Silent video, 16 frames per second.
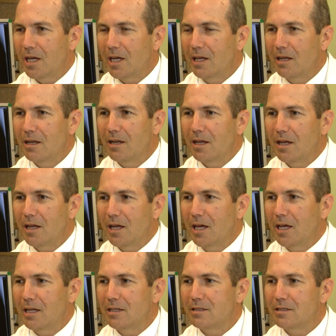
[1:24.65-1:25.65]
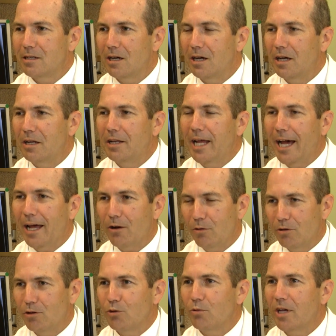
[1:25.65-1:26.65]
and, and uh, not
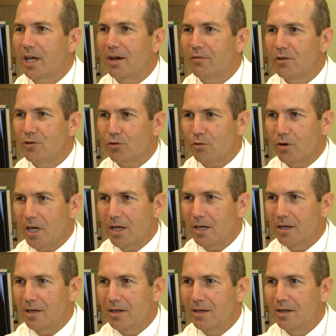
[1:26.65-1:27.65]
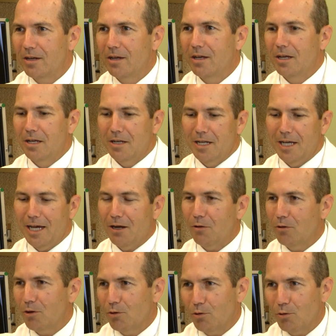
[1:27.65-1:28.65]
only do we have the training, not
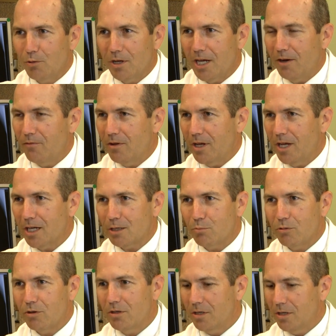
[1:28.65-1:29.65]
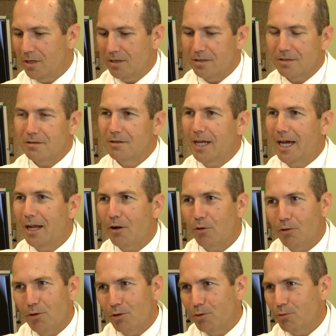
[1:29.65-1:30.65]
only do we have the expertise, not
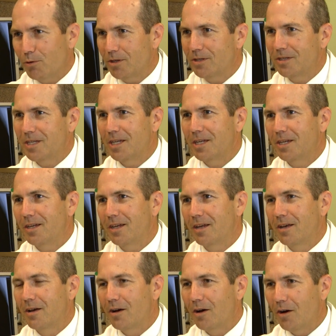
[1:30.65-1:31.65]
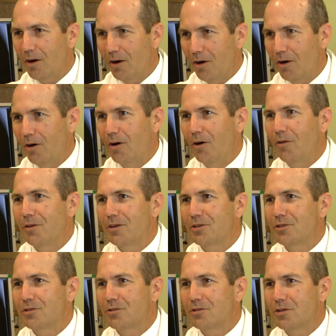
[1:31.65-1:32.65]
only do we see all
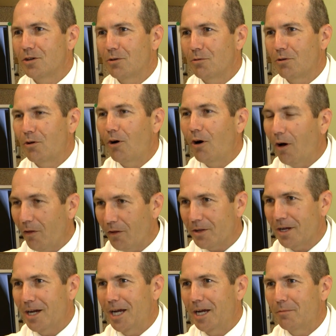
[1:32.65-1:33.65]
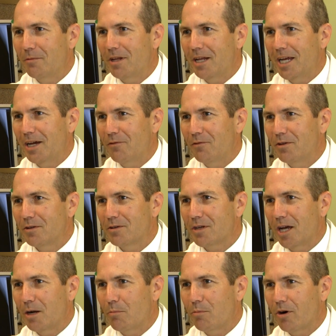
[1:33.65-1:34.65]
these children all the time that have these
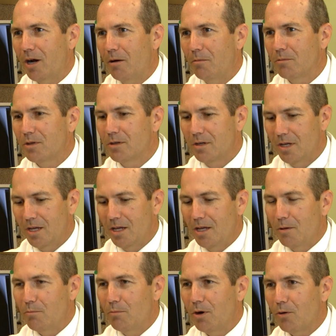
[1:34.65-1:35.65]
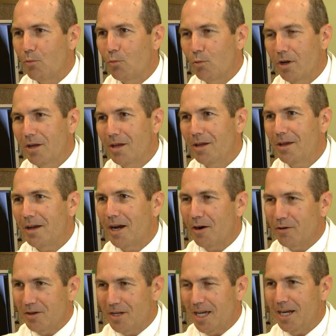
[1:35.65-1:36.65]
kind of problems, but we
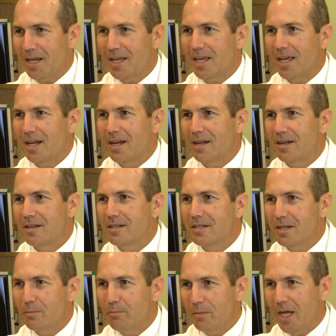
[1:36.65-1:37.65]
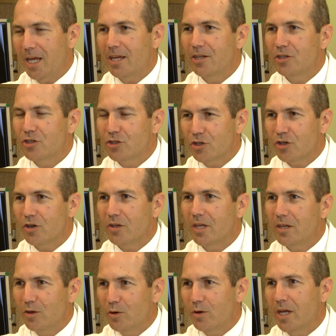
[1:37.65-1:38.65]
are dedicated to making sure
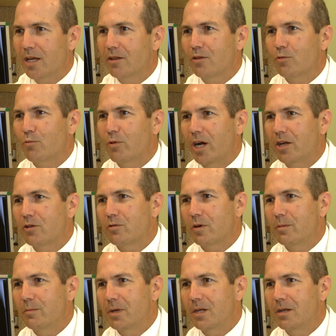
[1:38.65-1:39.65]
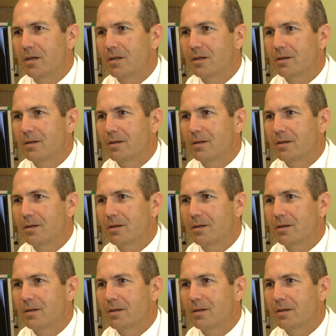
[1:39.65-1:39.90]
that you get the right treatment